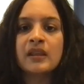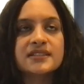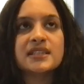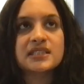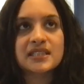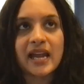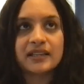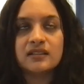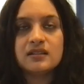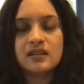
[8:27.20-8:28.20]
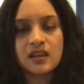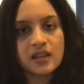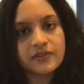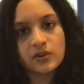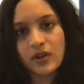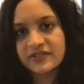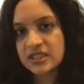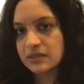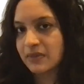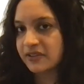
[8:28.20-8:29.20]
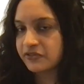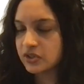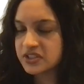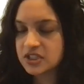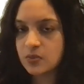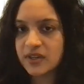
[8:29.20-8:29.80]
see, Saturn, if you have seen my first